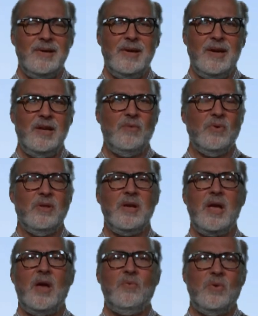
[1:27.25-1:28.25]
And they've really
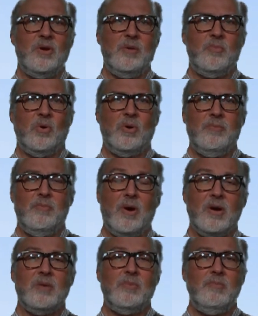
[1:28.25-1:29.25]
had one of the more
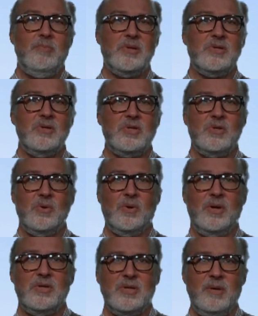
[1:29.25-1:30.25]
remarkable business
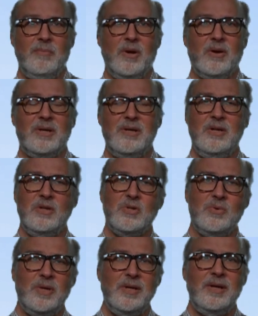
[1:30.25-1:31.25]
stories in American
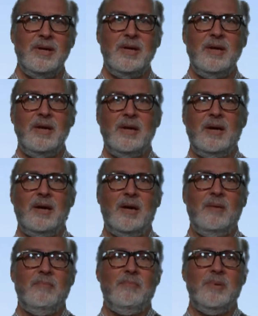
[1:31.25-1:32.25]
history
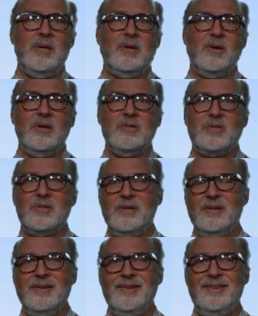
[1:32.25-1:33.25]
because
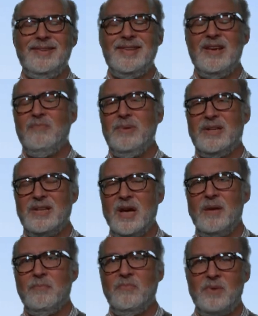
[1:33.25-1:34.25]
they have been
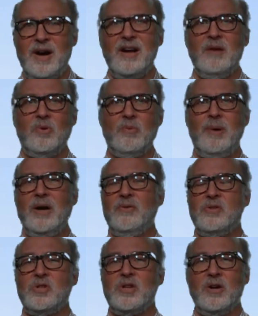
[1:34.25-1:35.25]
kept viable by
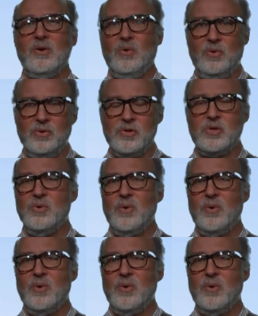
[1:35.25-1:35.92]
their shareholders, who